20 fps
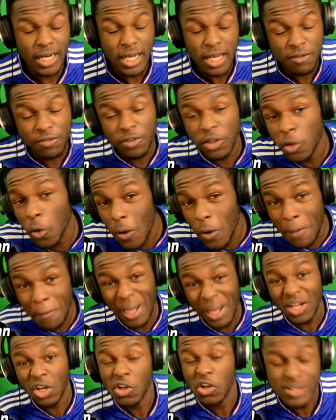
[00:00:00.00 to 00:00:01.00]
even though it
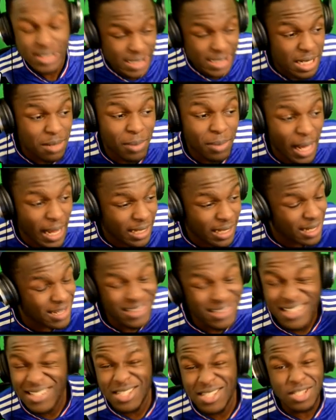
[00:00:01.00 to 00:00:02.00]
might not seem like
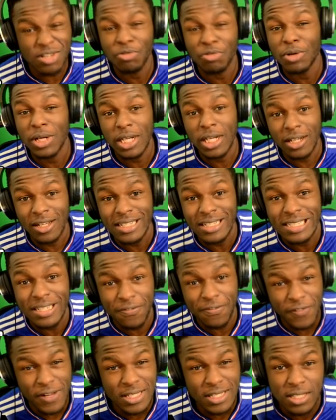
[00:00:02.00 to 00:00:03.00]
it, this is a really good
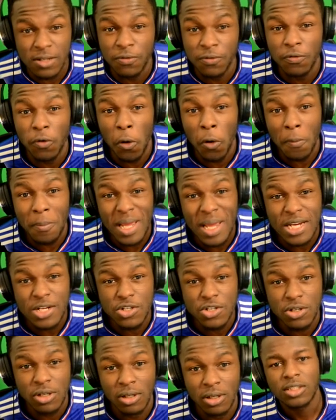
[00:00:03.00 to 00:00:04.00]
defensive
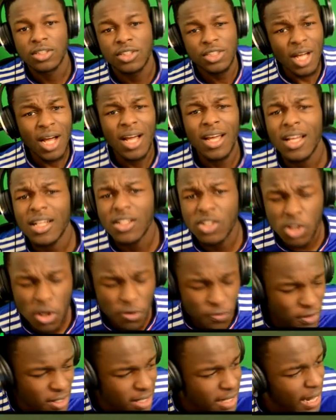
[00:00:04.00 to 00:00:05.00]
formation. Starting us
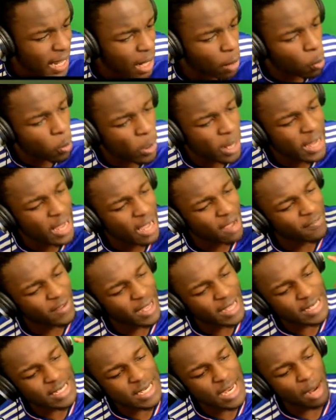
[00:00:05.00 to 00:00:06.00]
off in net, we have
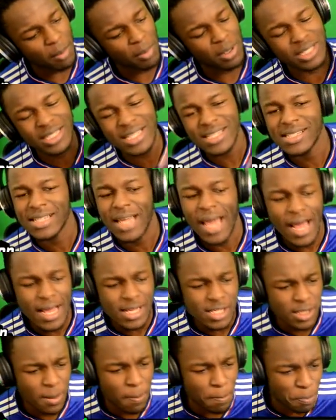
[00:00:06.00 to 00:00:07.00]
Enyeama. This guy
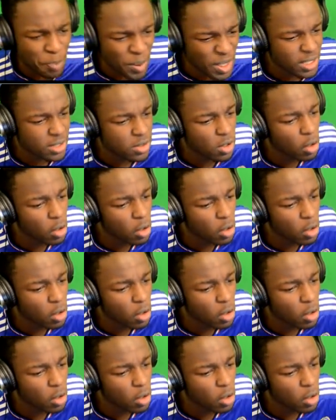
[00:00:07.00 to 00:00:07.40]
is a beast,